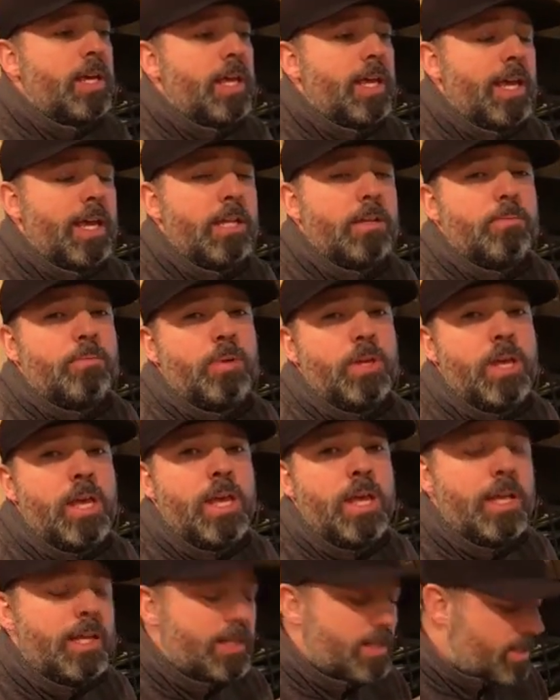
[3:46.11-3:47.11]
It
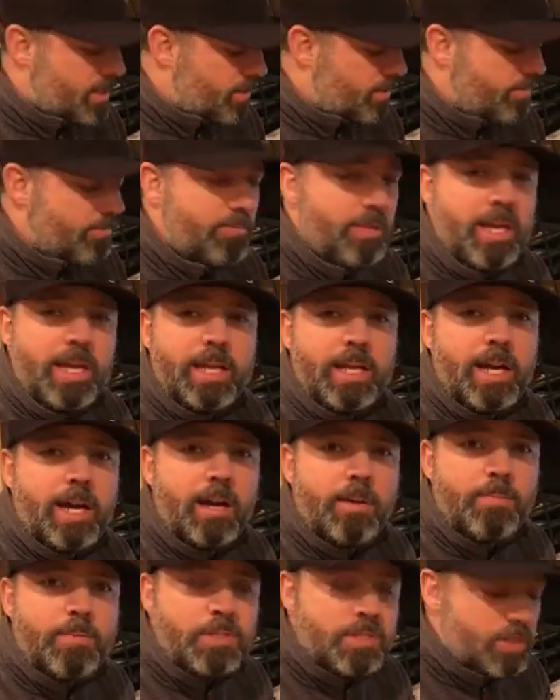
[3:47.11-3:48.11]
being some
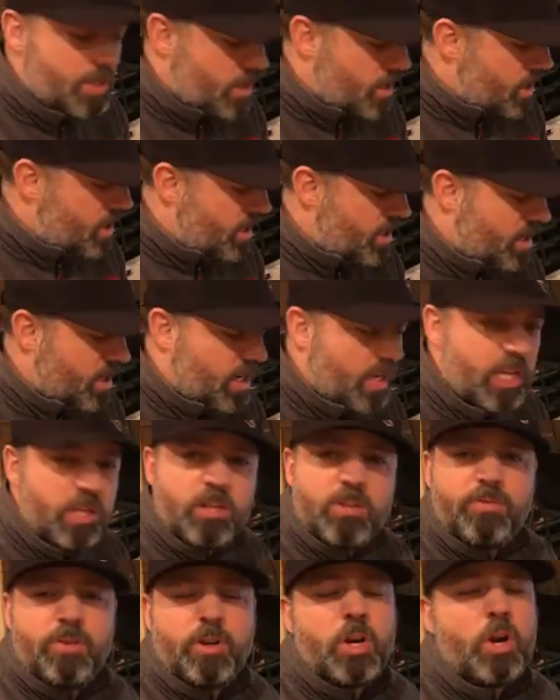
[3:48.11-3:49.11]
meetups, either
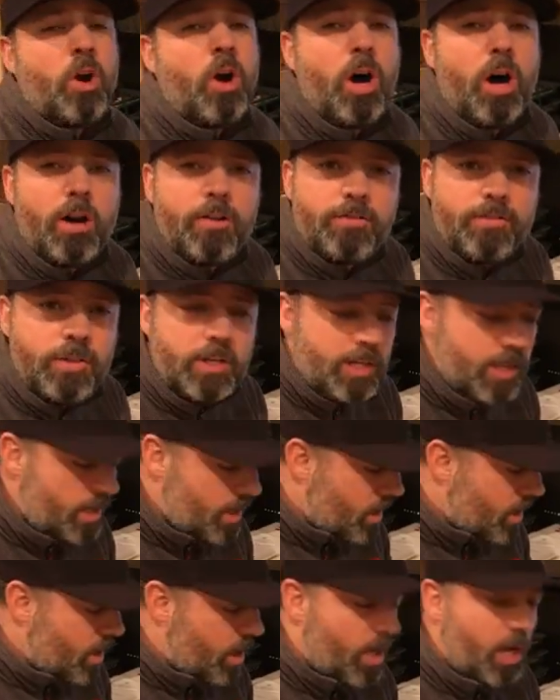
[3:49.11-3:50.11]
for coffee,